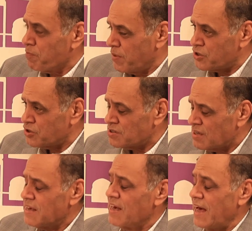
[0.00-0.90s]
of patience,
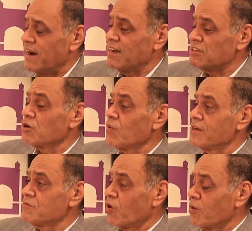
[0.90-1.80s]
and it does
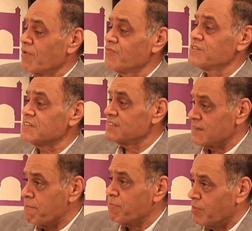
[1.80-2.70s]
require, as Warren Buffett says,
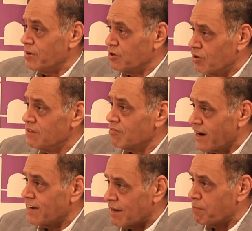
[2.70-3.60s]
temperament. You need the
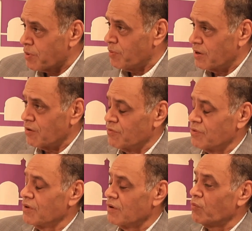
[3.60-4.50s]
right temperament of
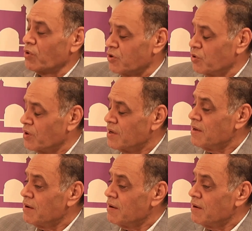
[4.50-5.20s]
what you do.